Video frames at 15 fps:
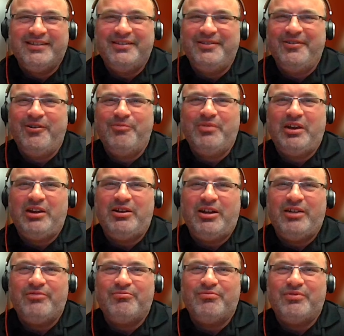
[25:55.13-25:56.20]
you know, but I,
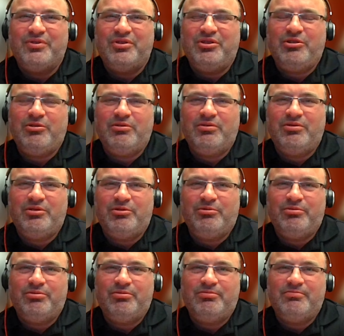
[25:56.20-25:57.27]
I there
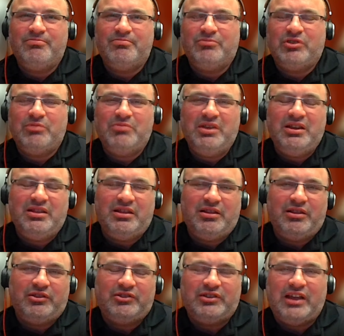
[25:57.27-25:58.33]
there to me they're
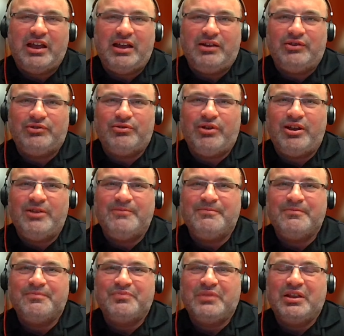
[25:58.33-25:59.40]
the signs, right?
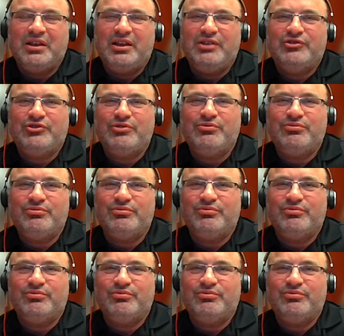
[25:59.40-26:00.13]
And so